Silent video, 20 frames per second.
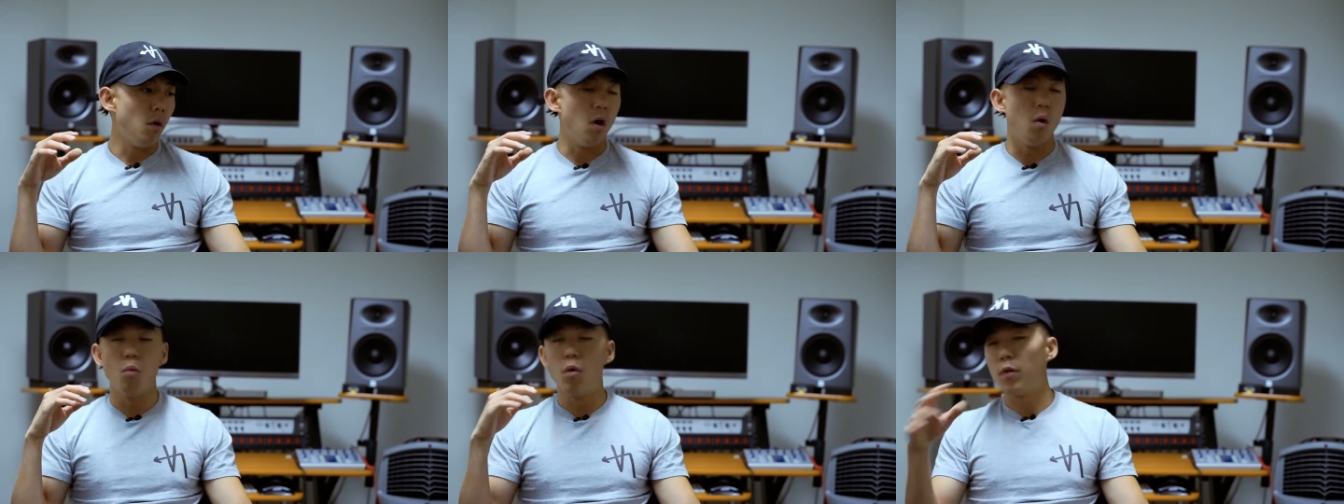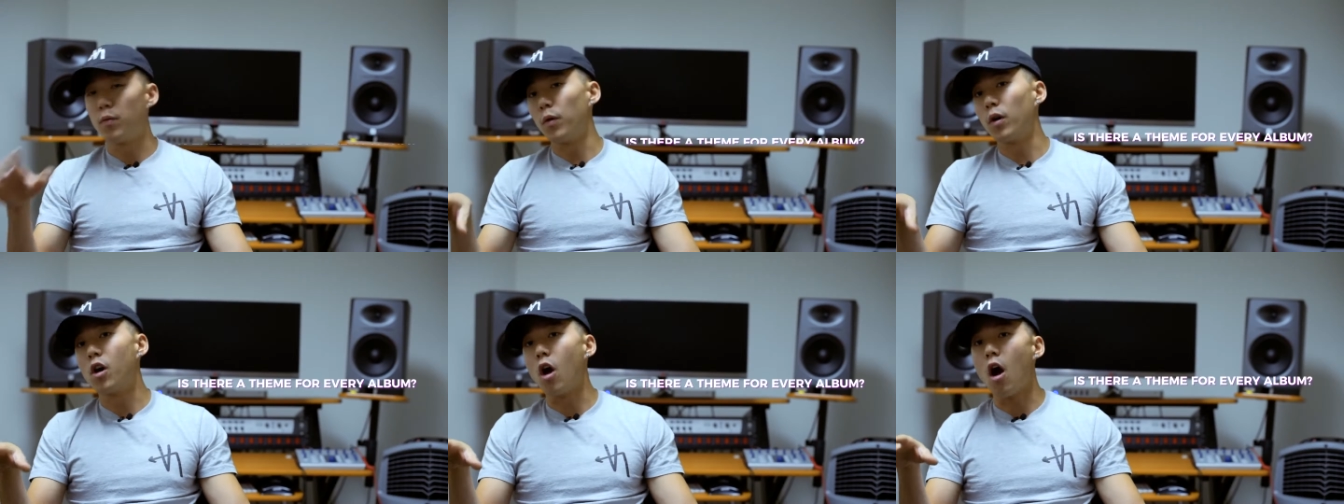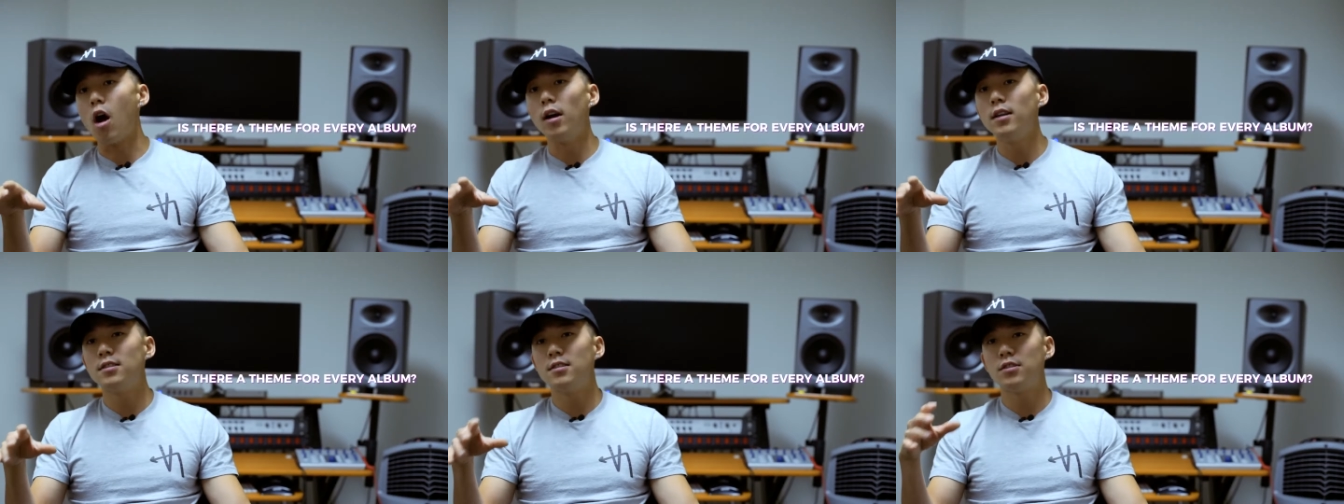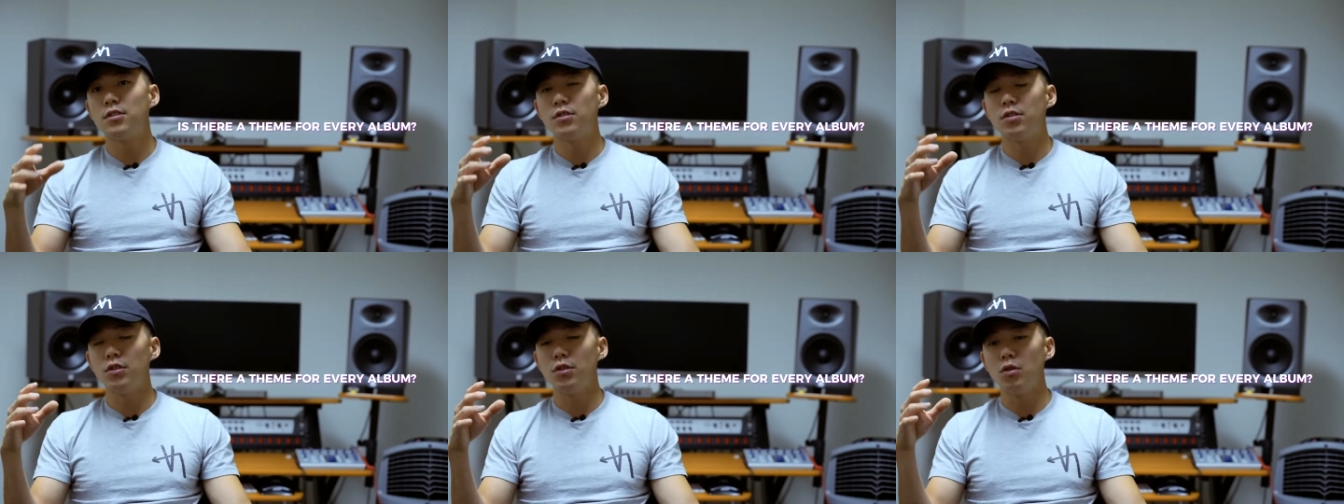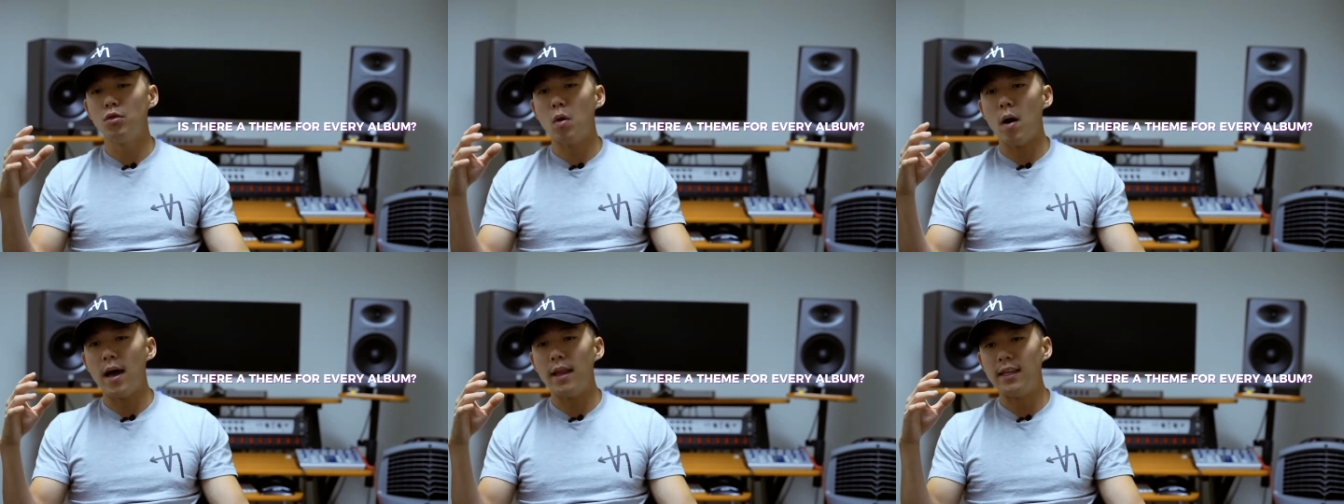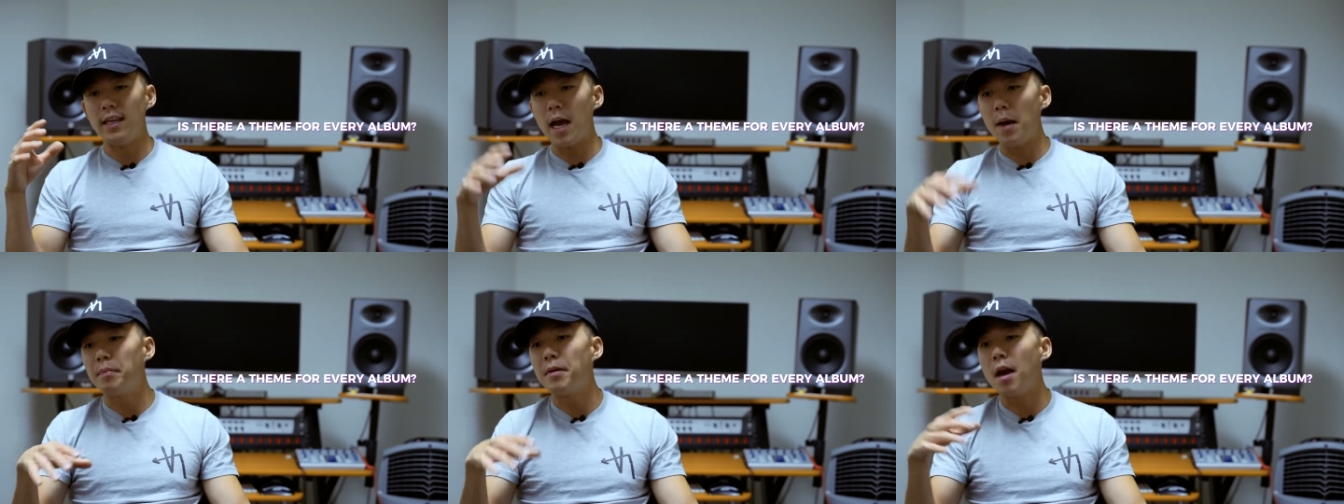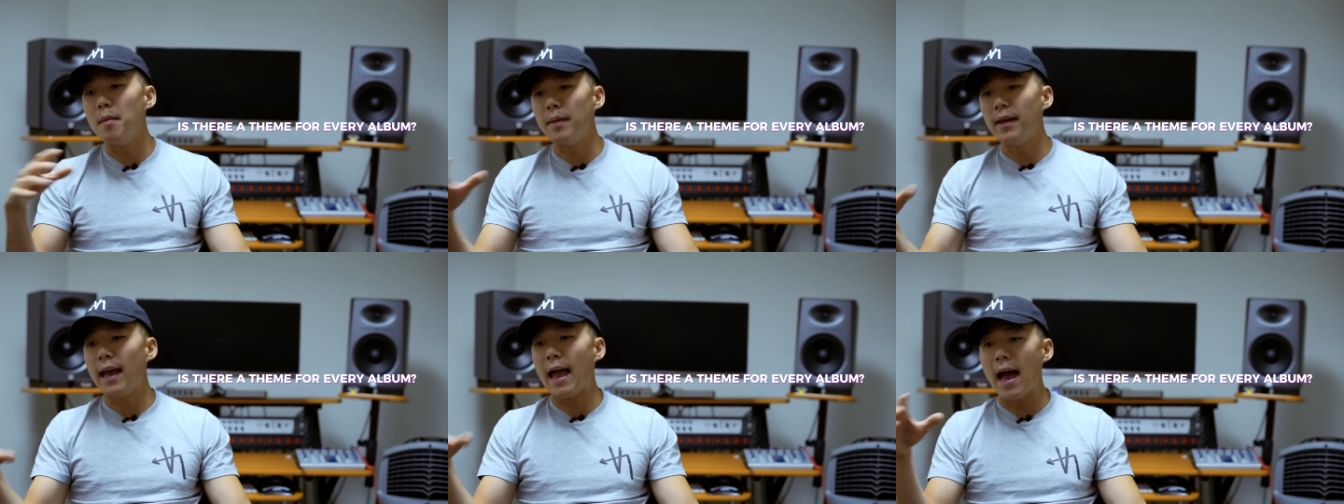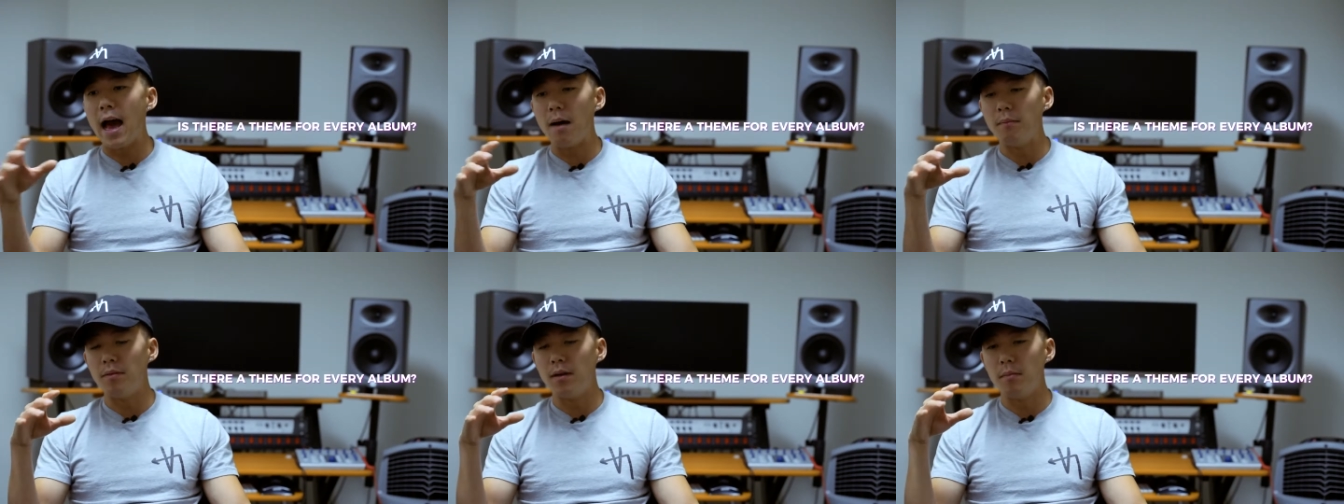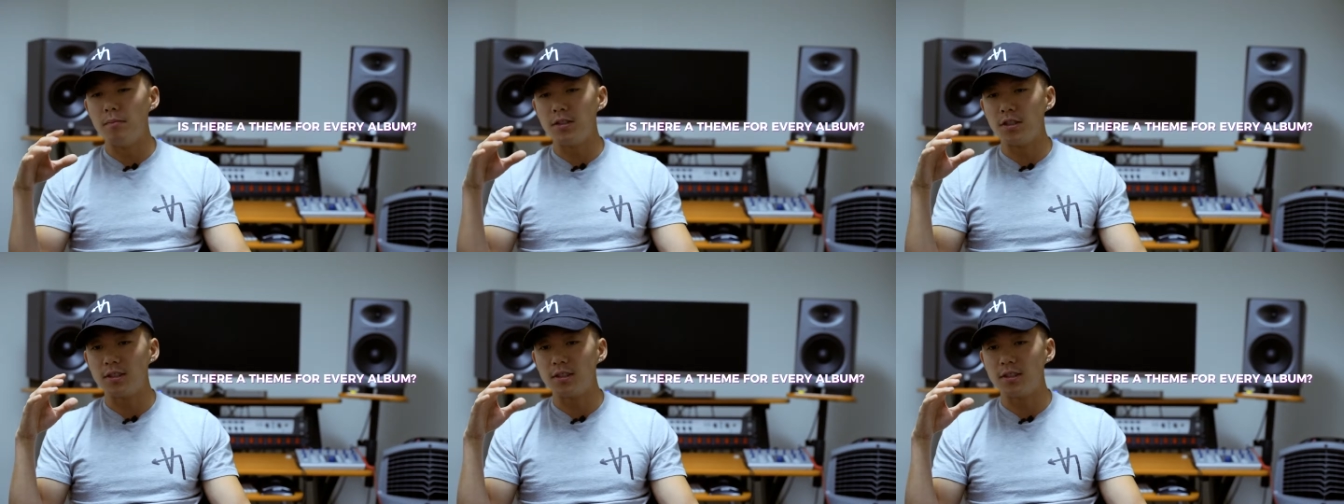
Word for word: With regards to uh, the upcoming albums,